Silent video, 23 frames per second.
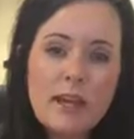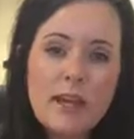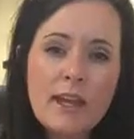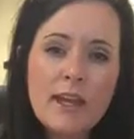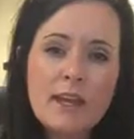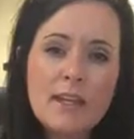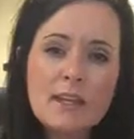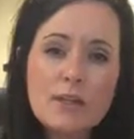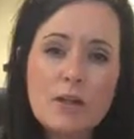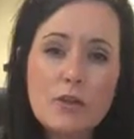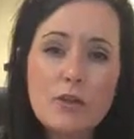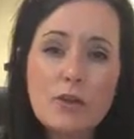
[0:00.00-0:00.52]

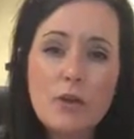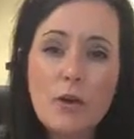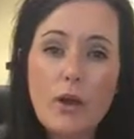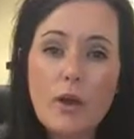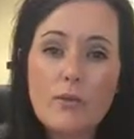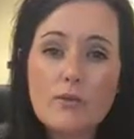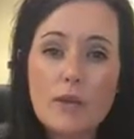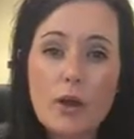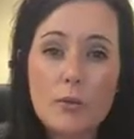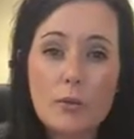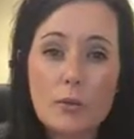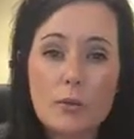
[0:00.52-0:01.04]
And although
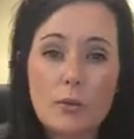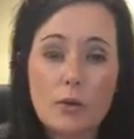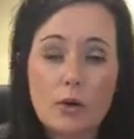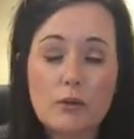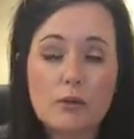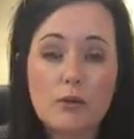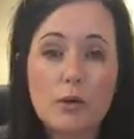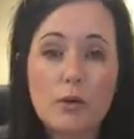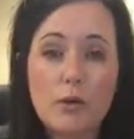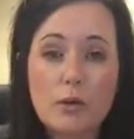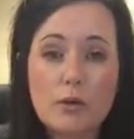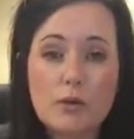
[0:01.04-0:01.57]
I've dealt with
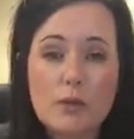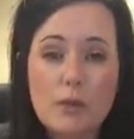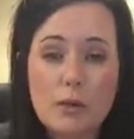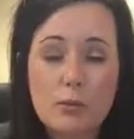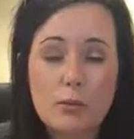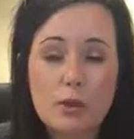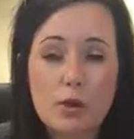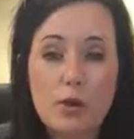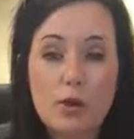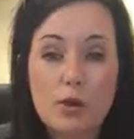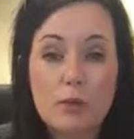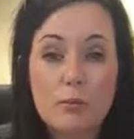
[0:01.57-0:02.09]
portfolios that
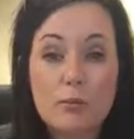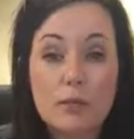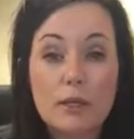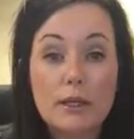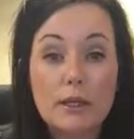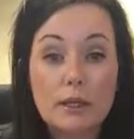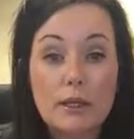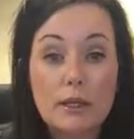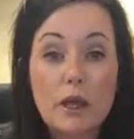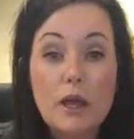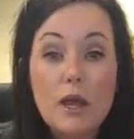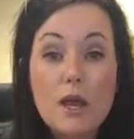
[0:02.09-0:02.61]
were all
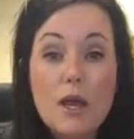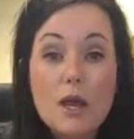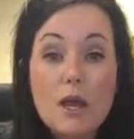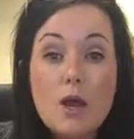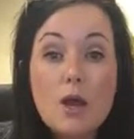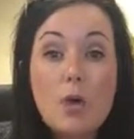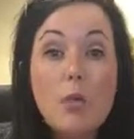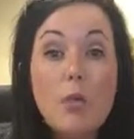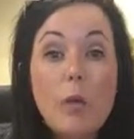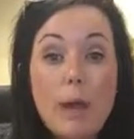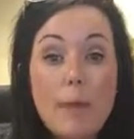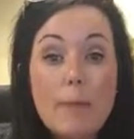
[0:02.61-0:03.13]
completely
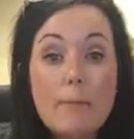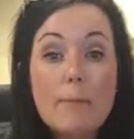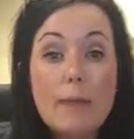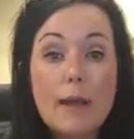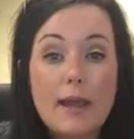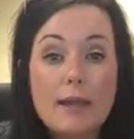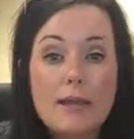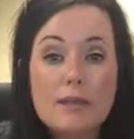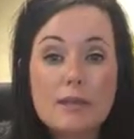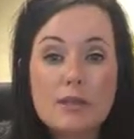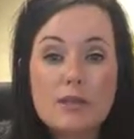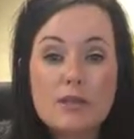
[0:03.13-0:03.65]

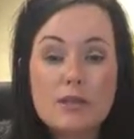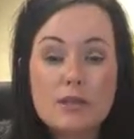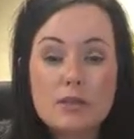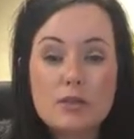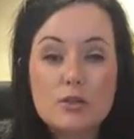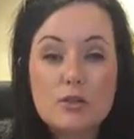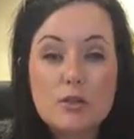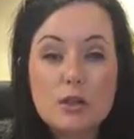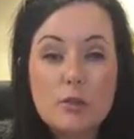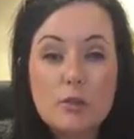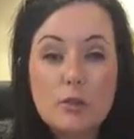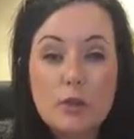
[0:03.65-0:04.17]
web-based using
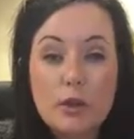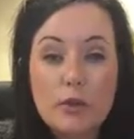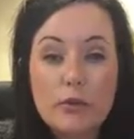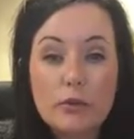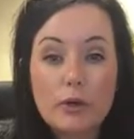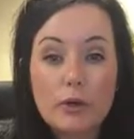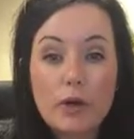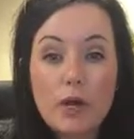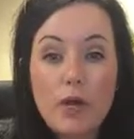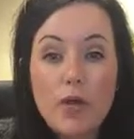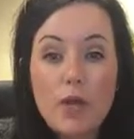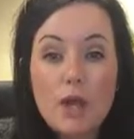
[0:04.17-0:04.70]

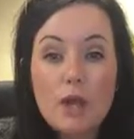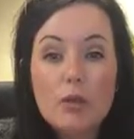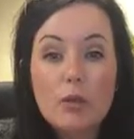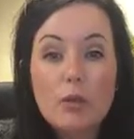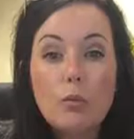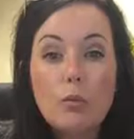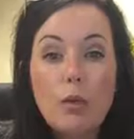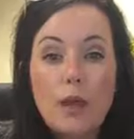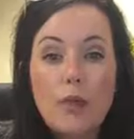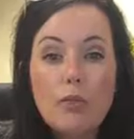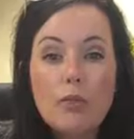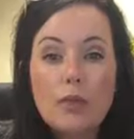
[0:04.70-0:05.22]
Dreamweaver, the
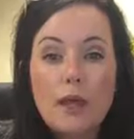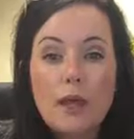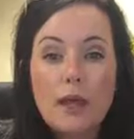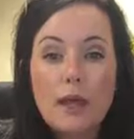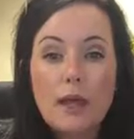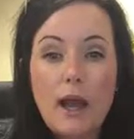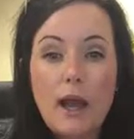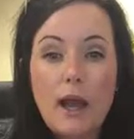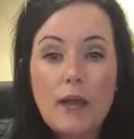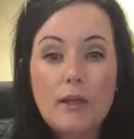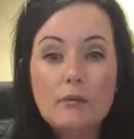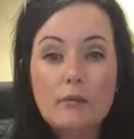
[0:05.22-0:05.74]
one
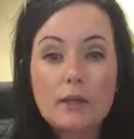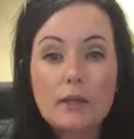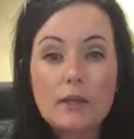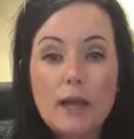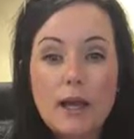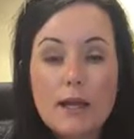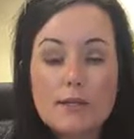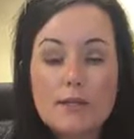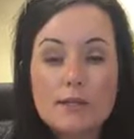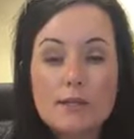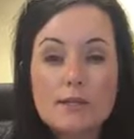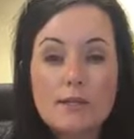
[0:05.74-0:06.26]
thing I
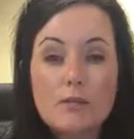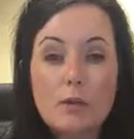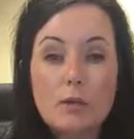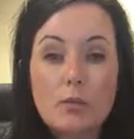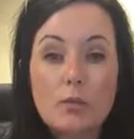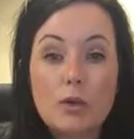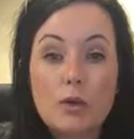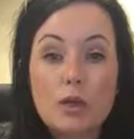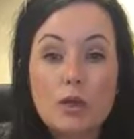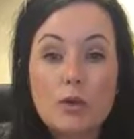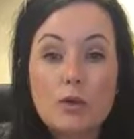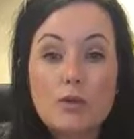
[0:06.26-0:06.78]
realized is when
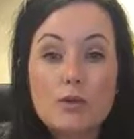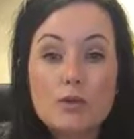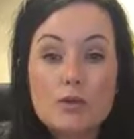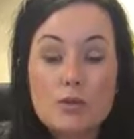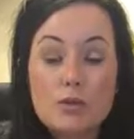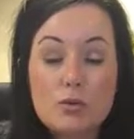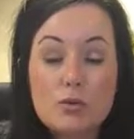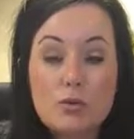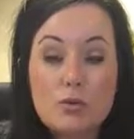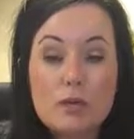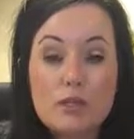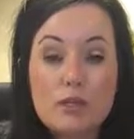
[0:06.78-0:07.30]
we use
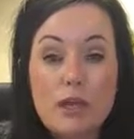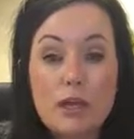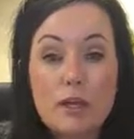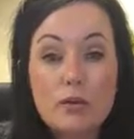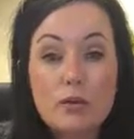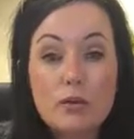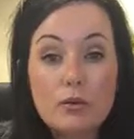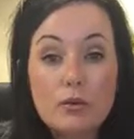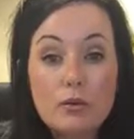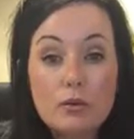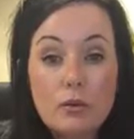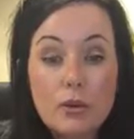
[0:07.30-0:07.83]
tools like
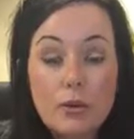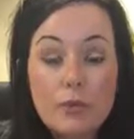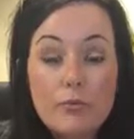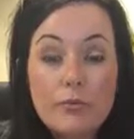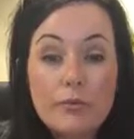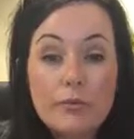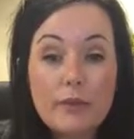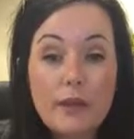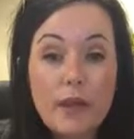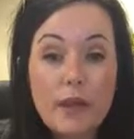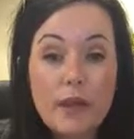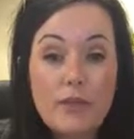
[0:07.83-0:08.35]
Google
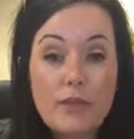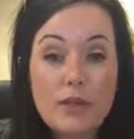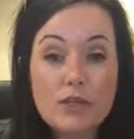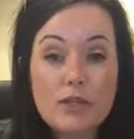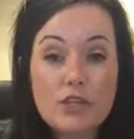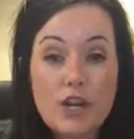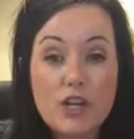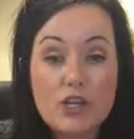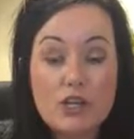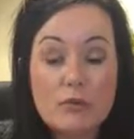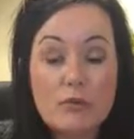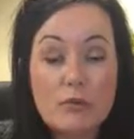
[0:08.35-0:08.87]
and they
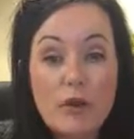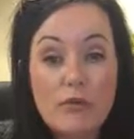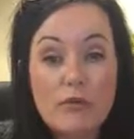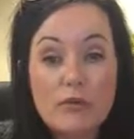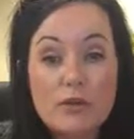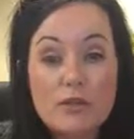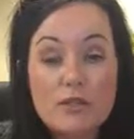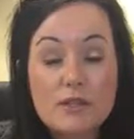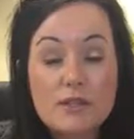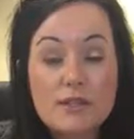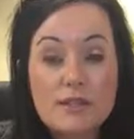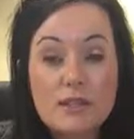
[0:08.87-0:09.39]
change
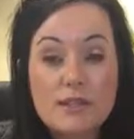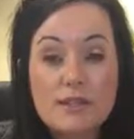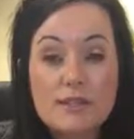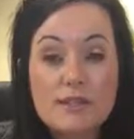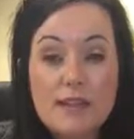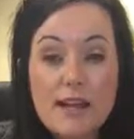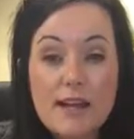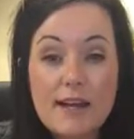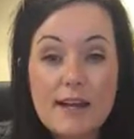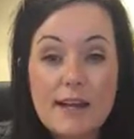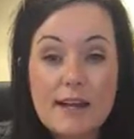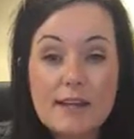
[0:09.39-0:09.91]
preferences and
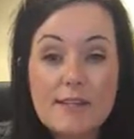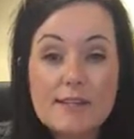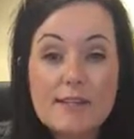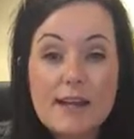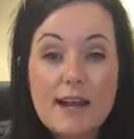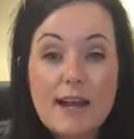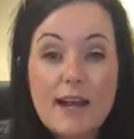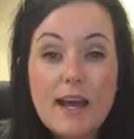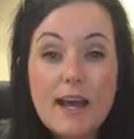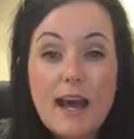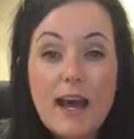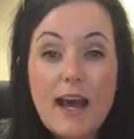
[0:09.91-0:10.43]
settings,
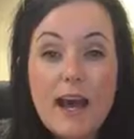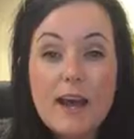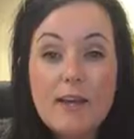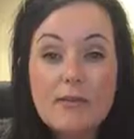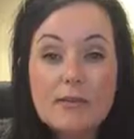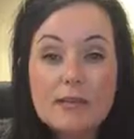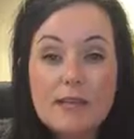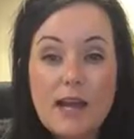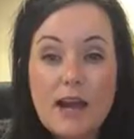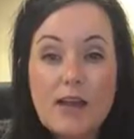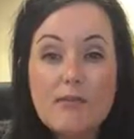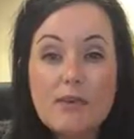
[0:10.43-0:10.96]
I
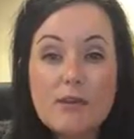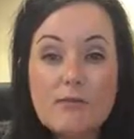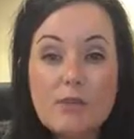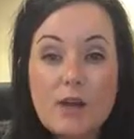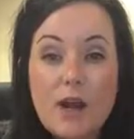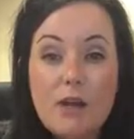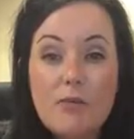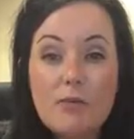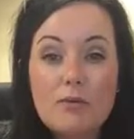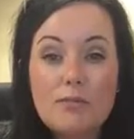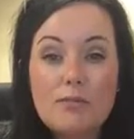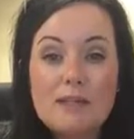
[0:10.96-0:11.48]
was having
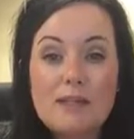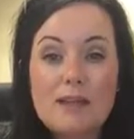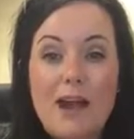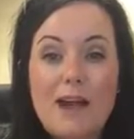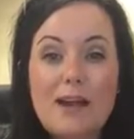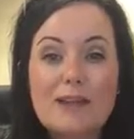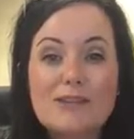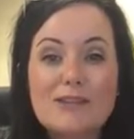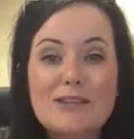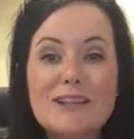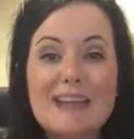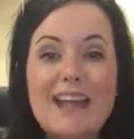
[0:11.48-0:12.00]
problems
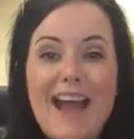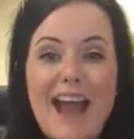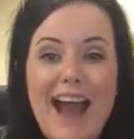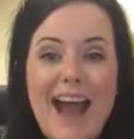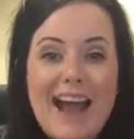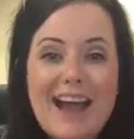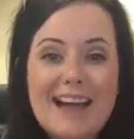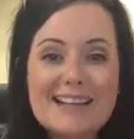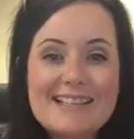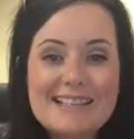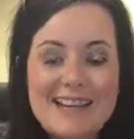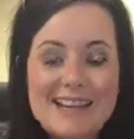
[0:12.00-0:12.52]
actually
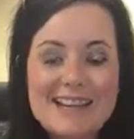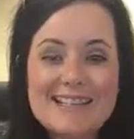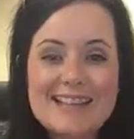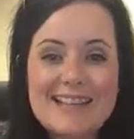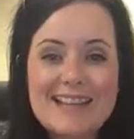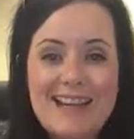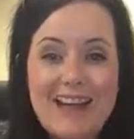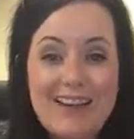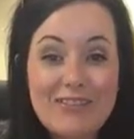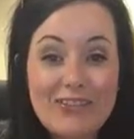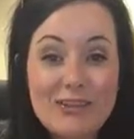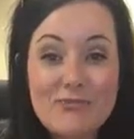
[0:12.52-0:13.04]

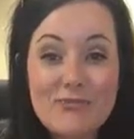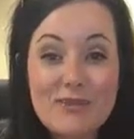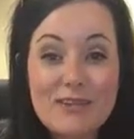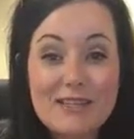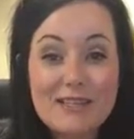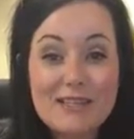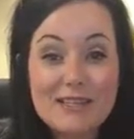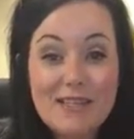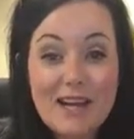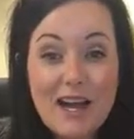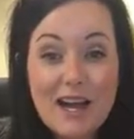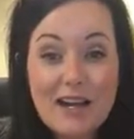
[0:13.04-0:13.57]
accessing
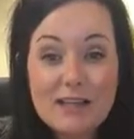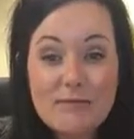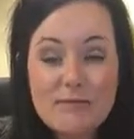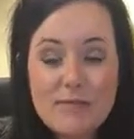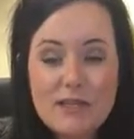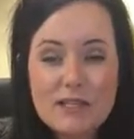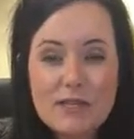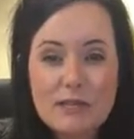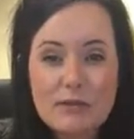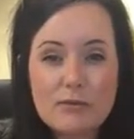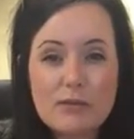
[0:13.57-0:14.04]
everyone's documents.